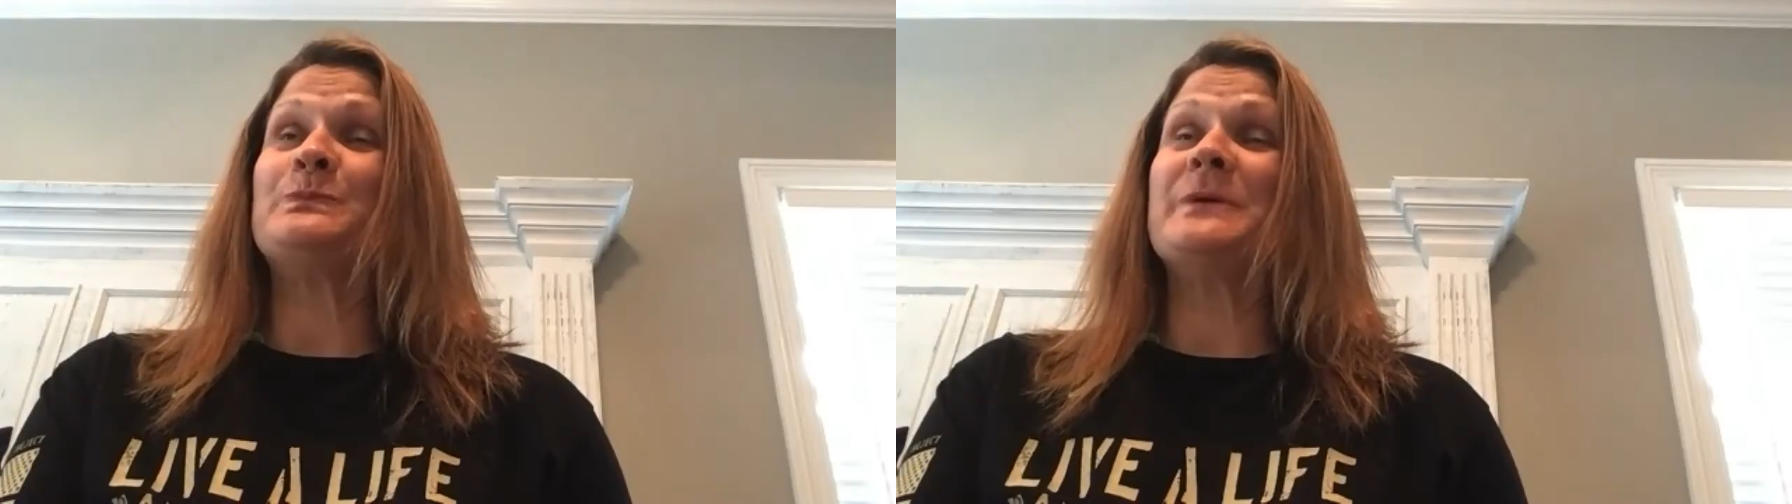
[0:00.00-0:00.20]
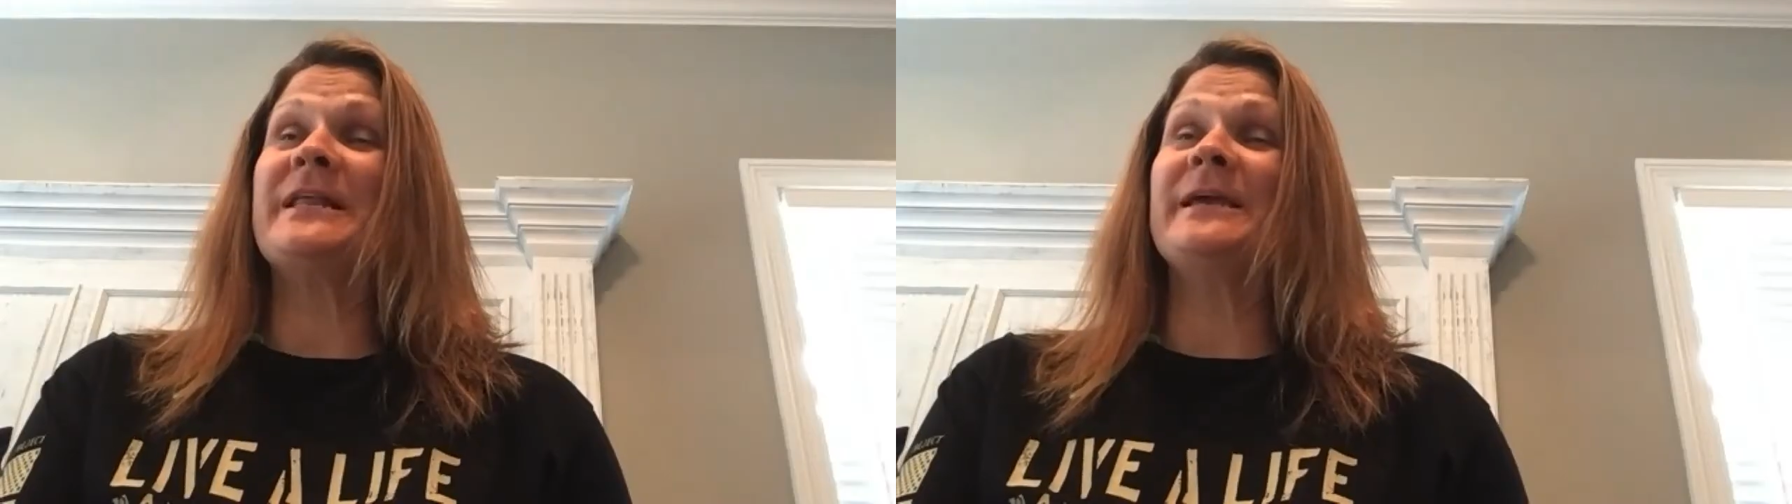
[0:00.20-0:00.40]

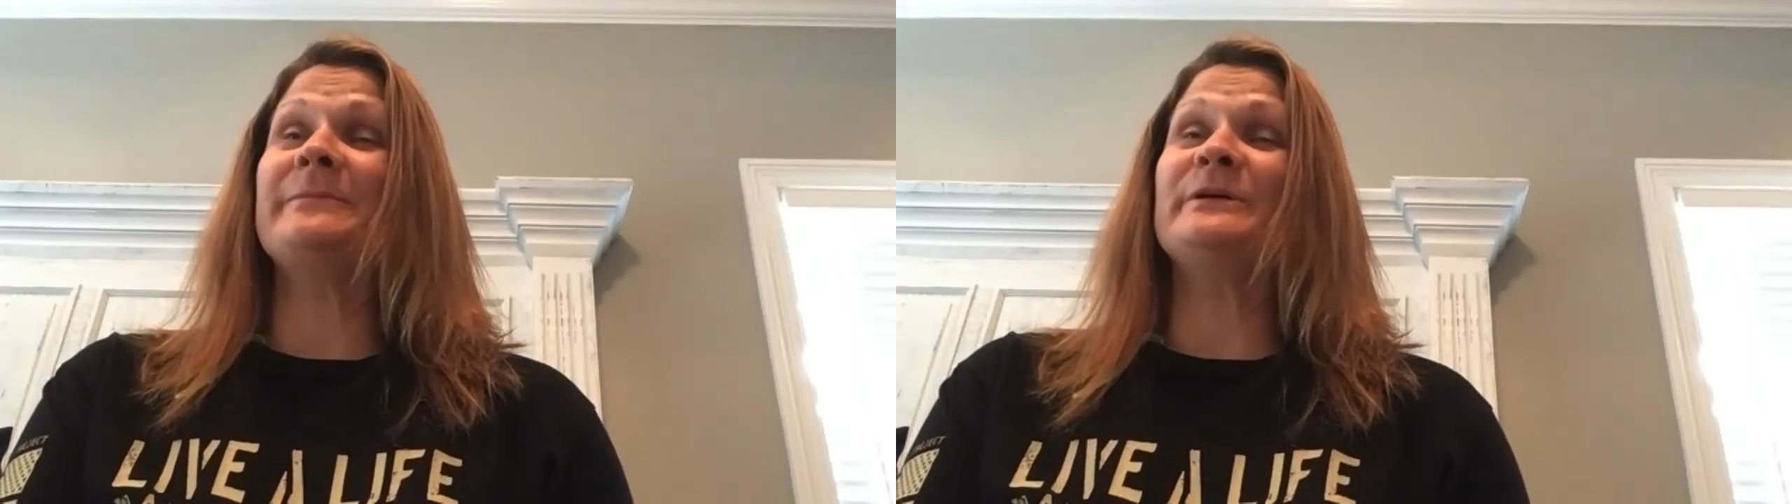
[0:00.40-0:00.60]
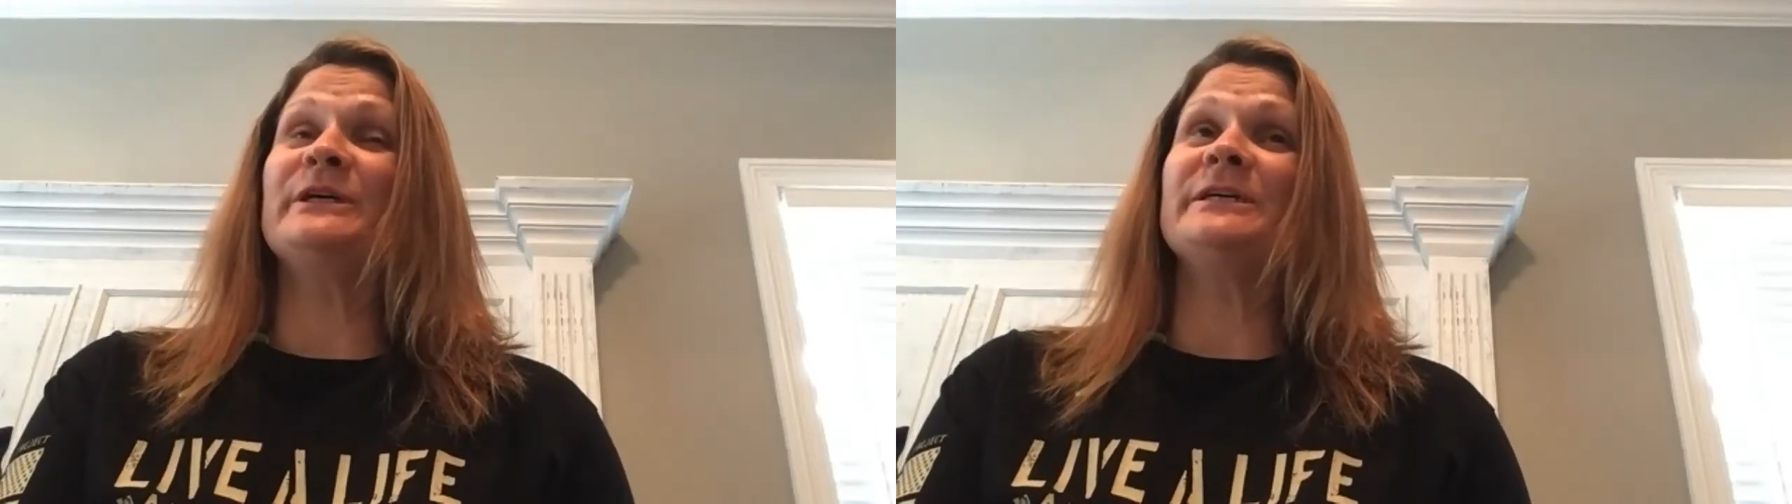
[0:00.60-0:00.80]
My name
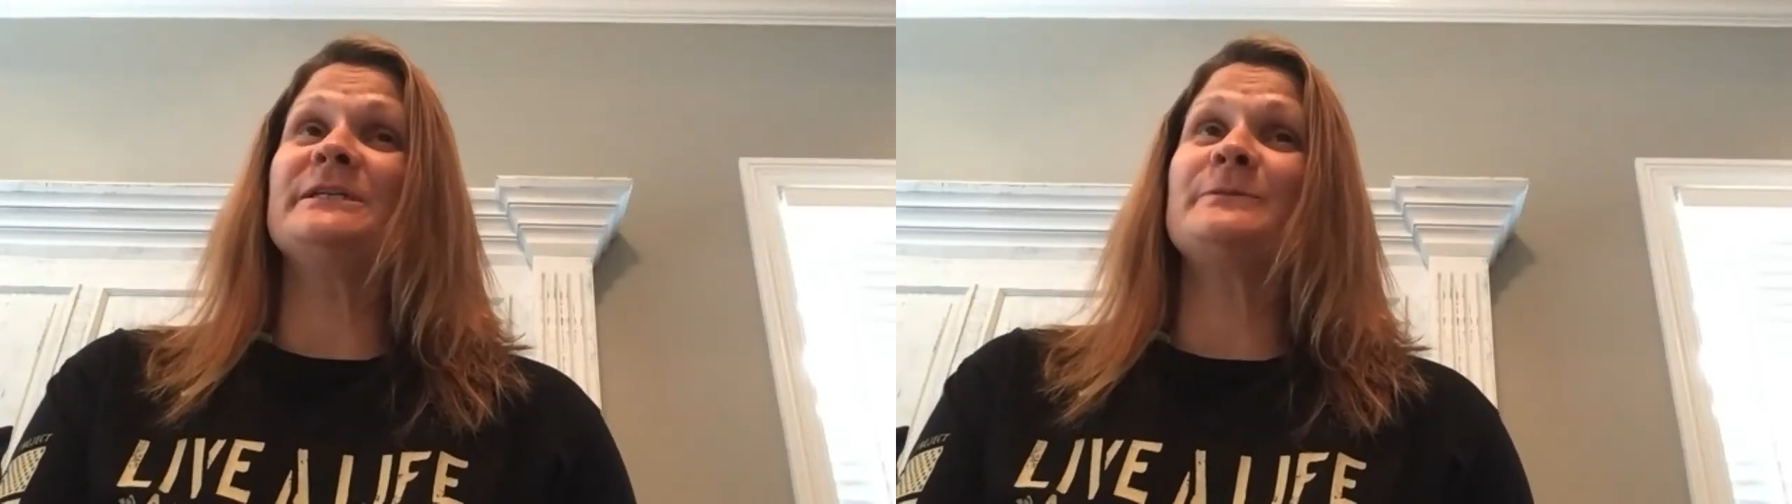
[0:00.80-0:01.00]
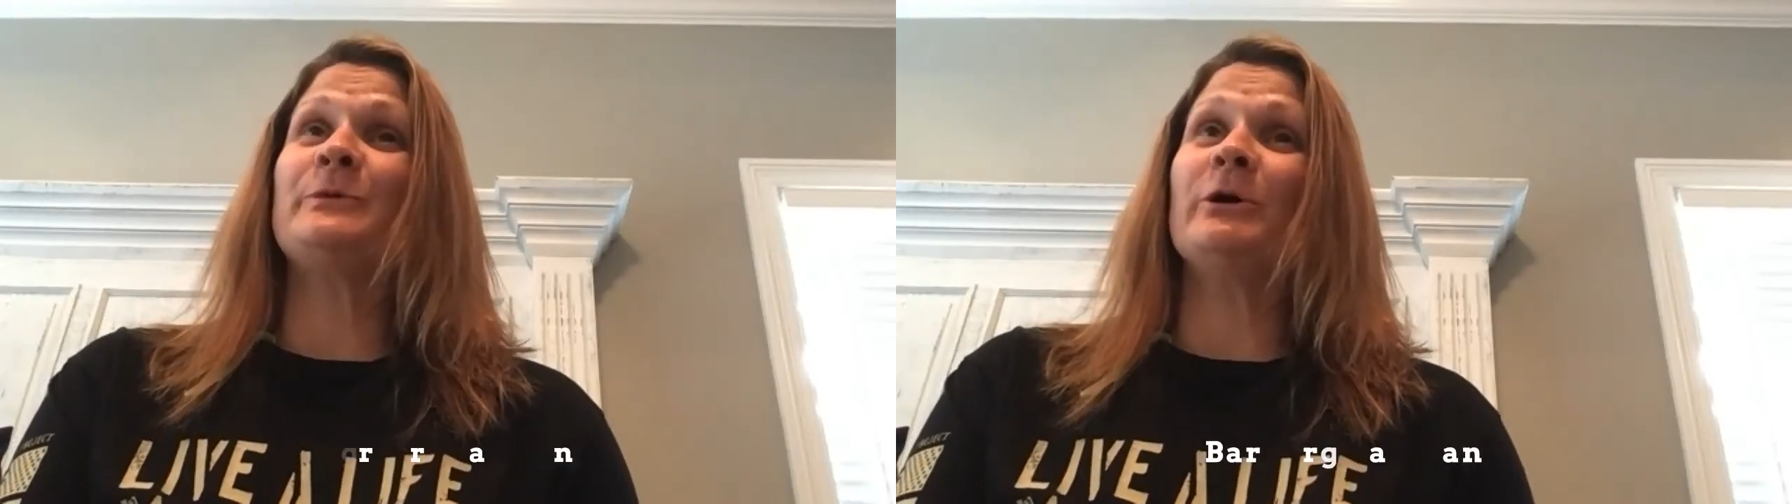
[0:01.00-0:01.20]

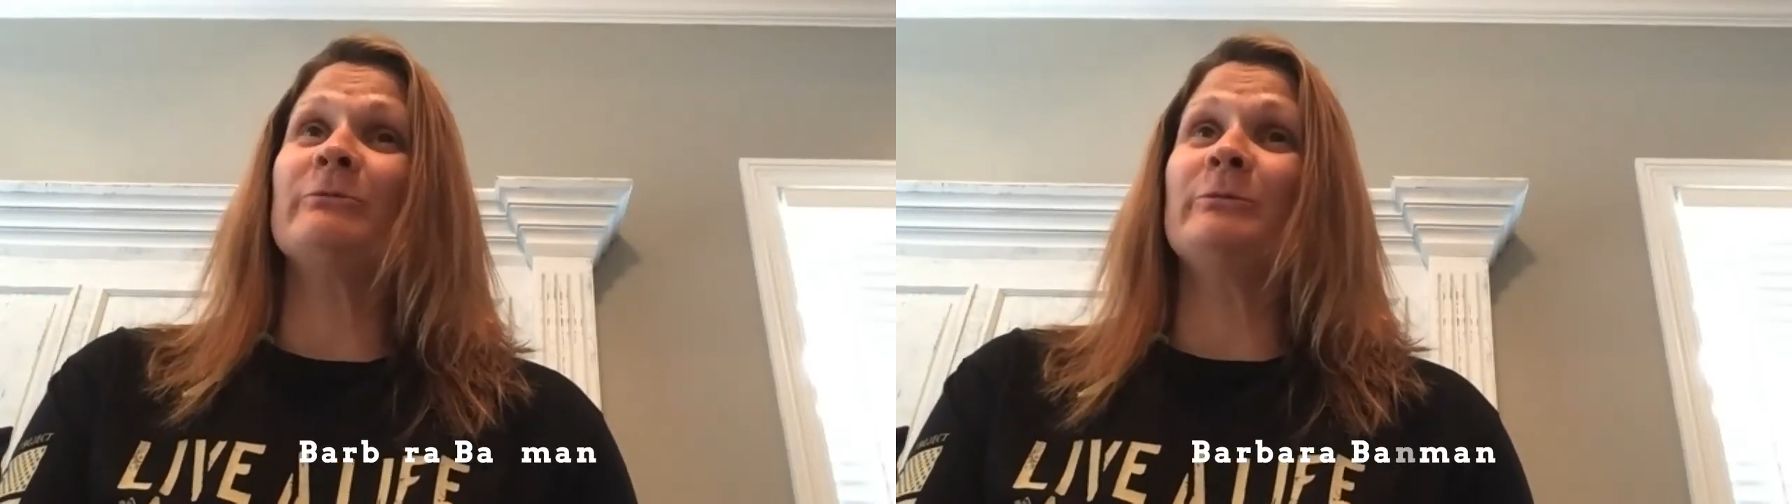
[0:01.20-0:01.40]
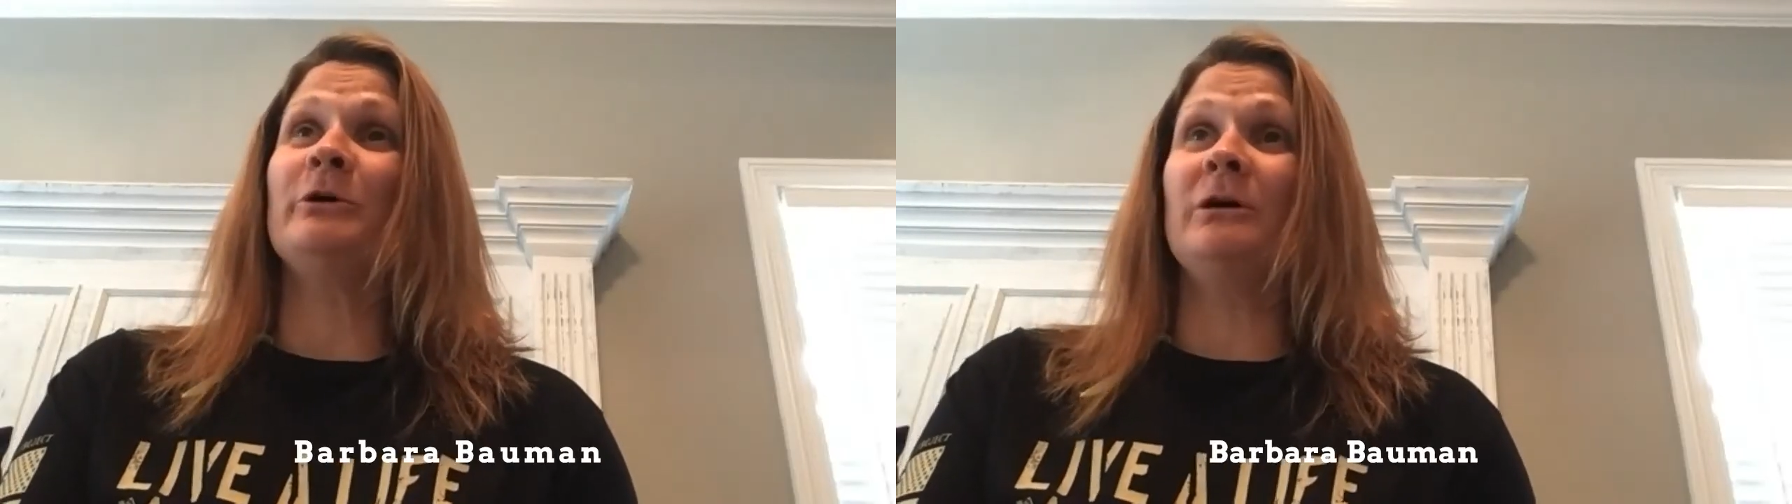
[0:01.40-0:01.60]
is
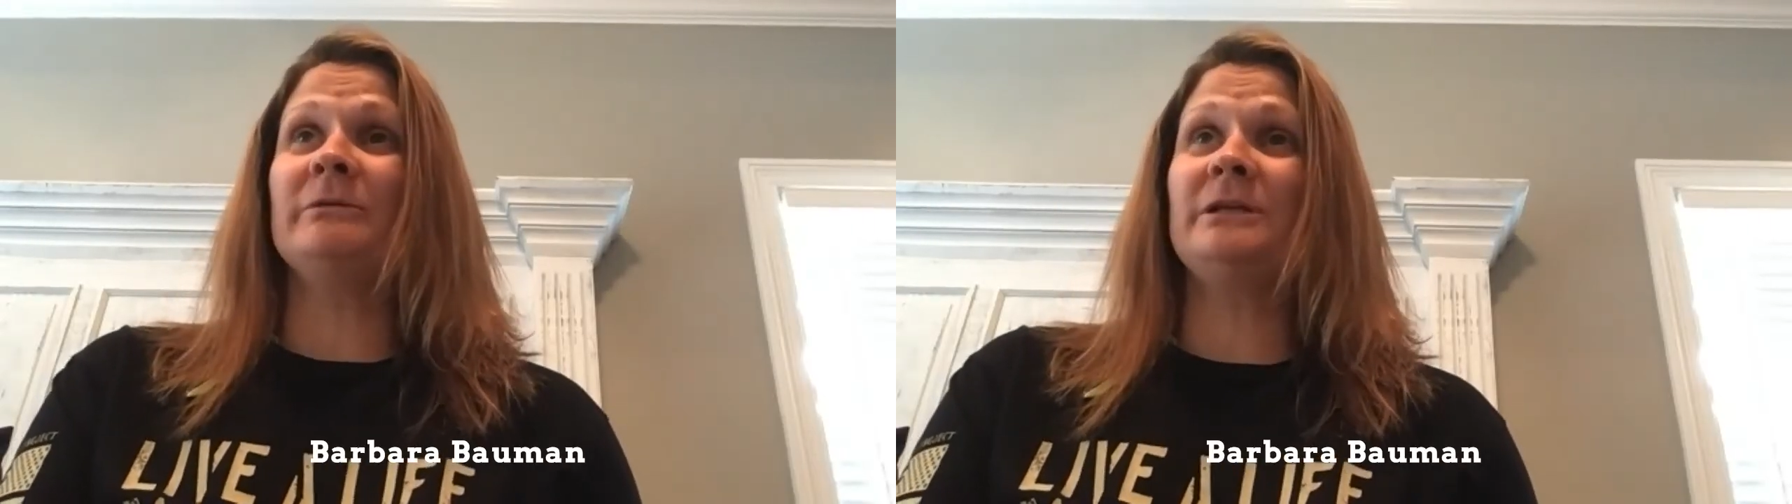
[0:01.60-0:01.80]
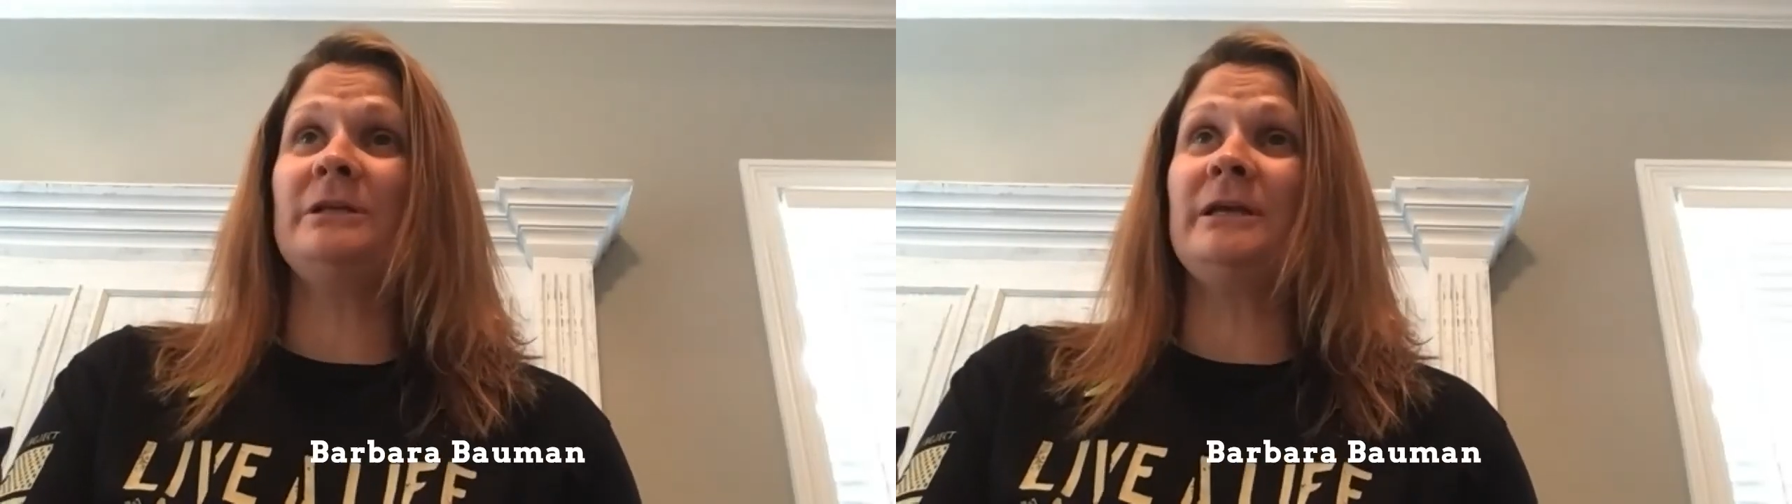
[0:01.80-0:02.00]
Barbara Bauman,